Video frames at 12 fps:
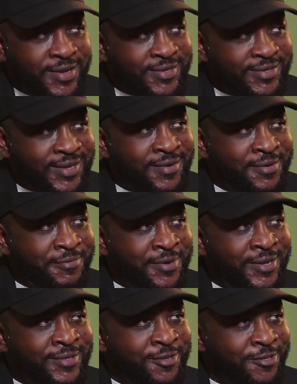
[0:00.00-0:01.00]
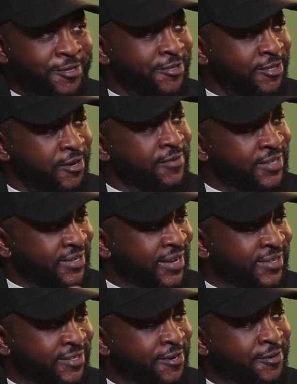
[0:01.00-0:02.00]
Yes, and it's not just service
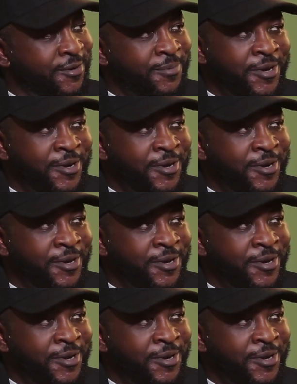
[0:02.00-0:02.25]
external,